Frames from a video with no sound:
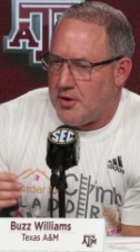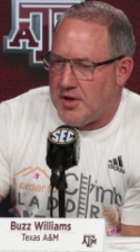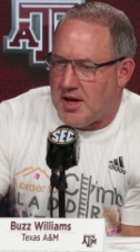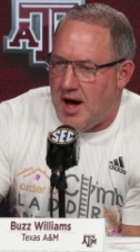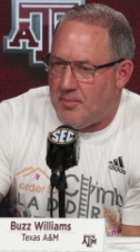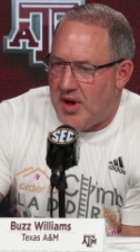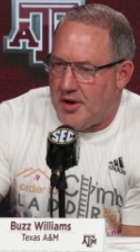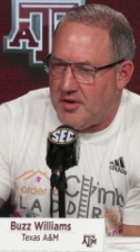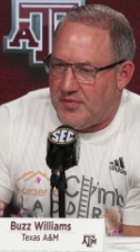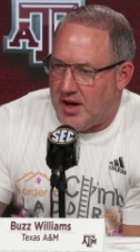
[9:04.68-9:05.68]
the
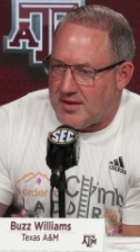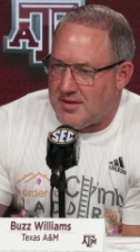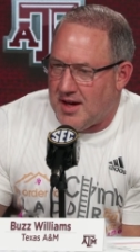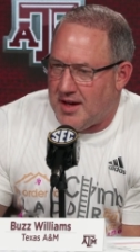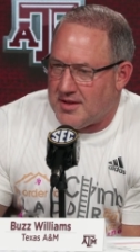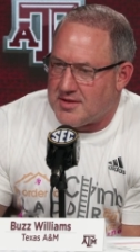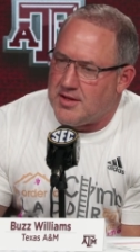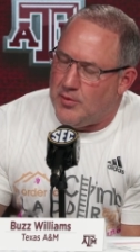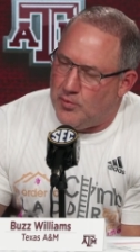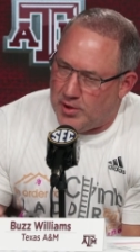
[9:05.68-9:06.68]
compound effect to that is
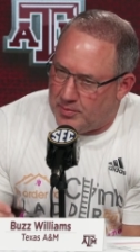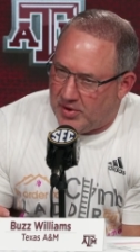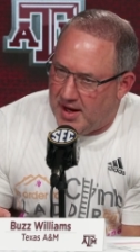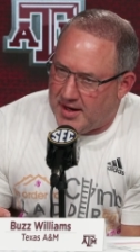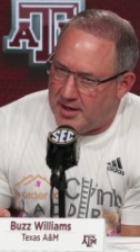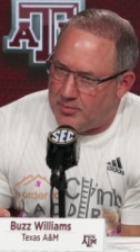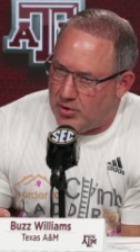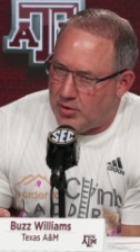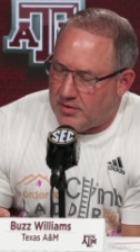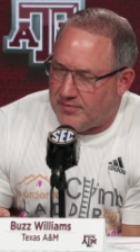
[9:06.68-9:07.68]
we're playing in a
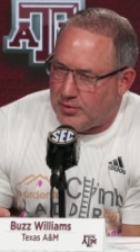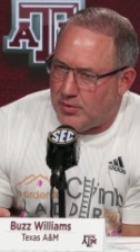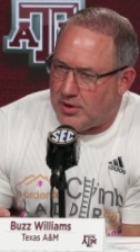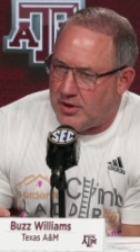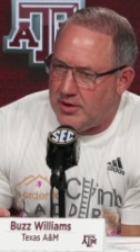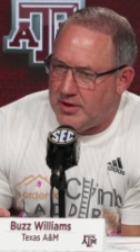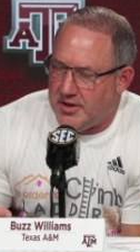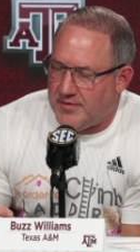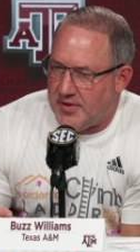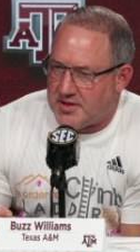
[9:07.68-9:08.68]
broken floor
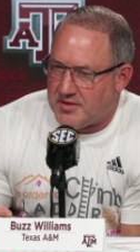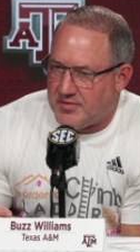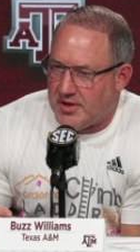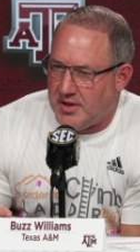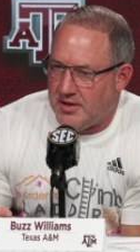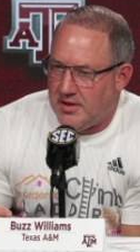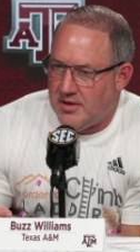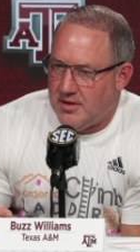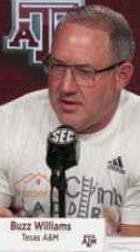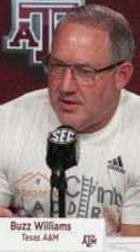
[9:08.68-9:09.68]
defensively.
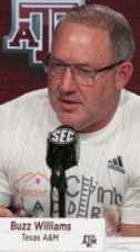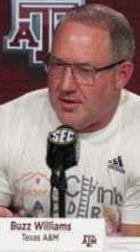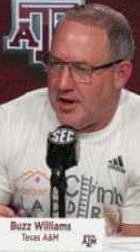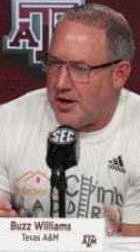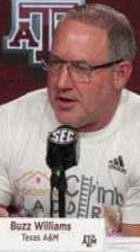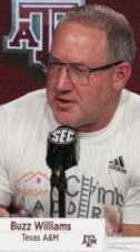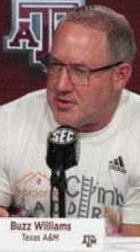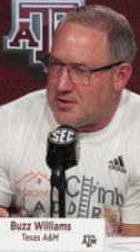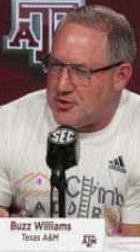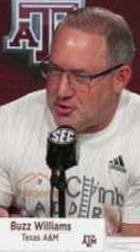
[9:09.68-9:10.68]
They're going to
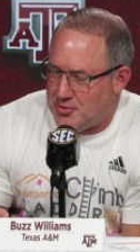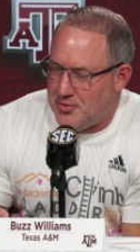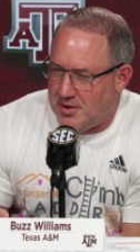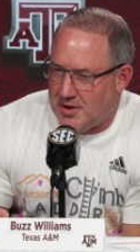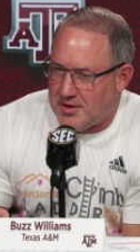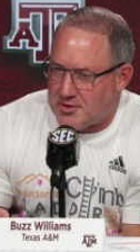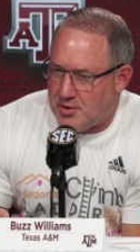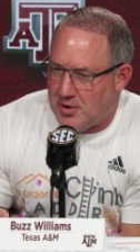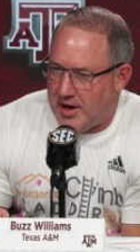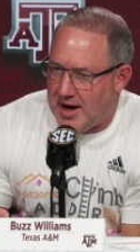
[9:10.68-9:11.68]
shoot and
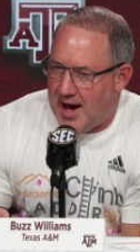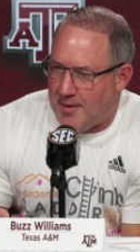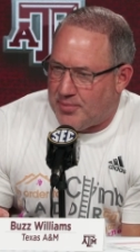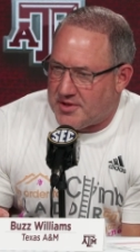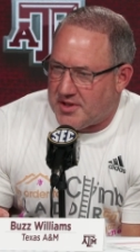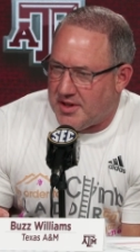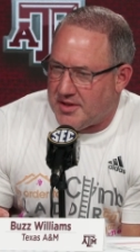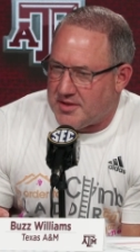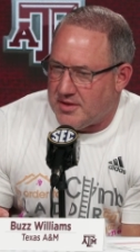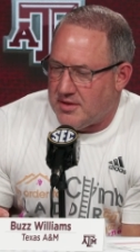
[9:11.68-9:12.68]
score at a high
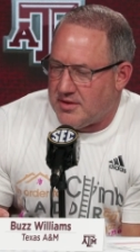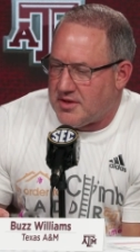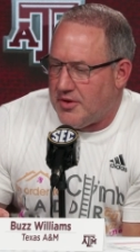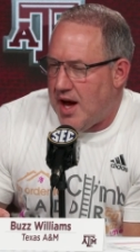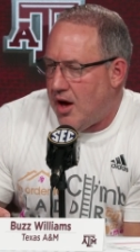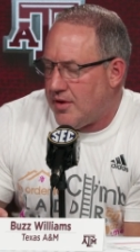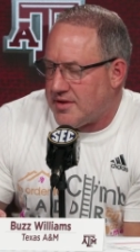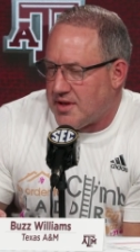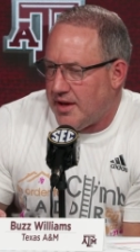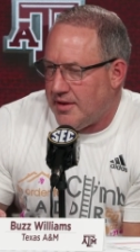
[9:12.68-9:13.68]
percentage. And so now all of a
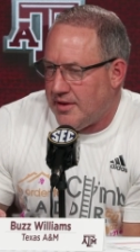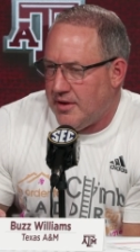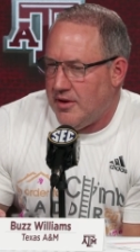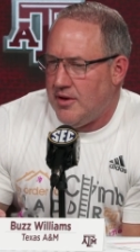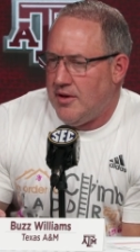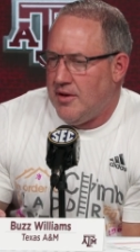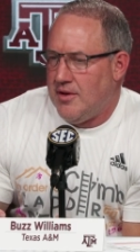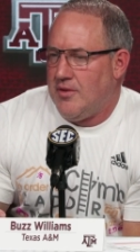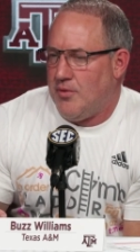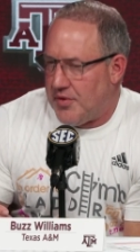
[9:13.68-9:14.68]
sudden,
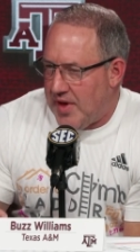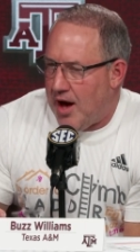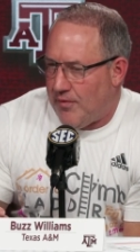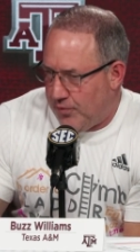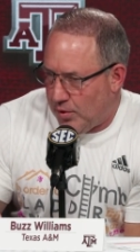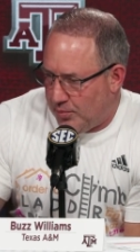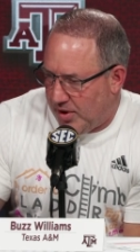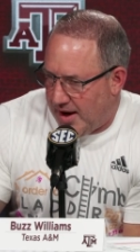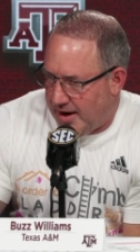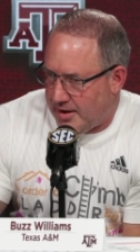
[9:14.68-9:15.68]
without 4
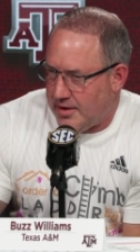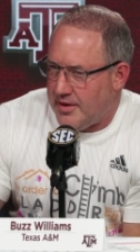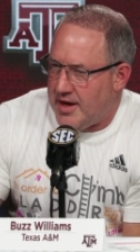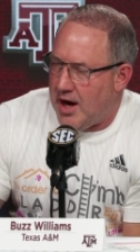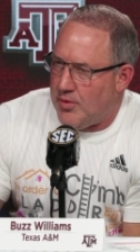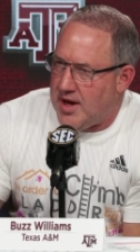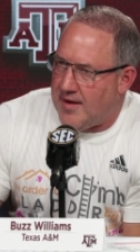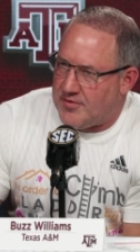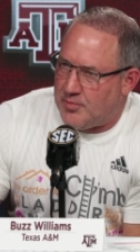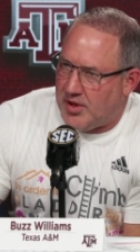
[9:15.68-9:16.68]
playing, now we
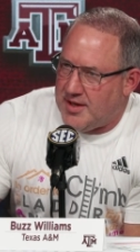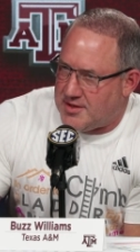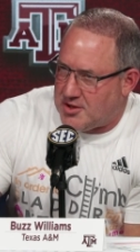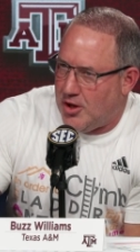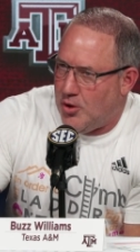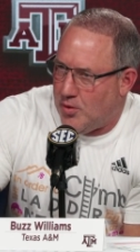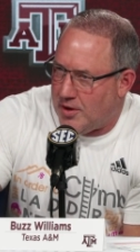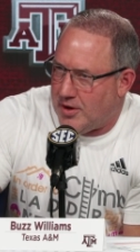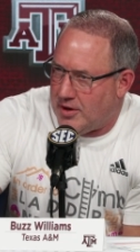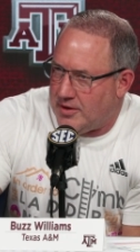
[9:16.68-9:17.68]
have to play
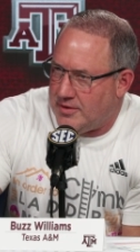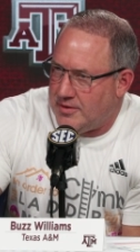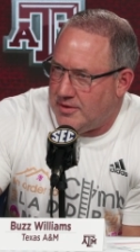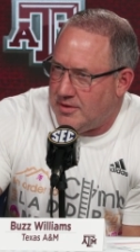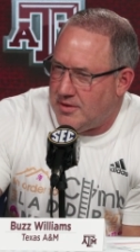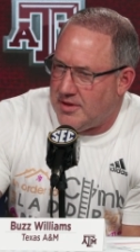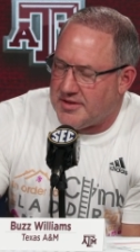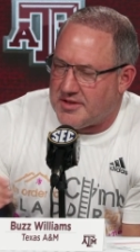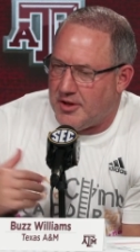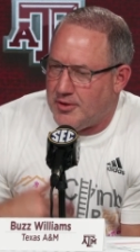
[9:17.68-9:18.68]
slower.
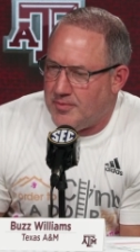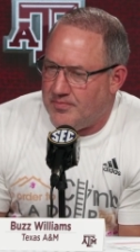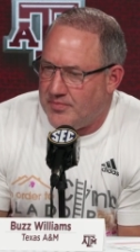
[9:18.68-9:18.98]
And so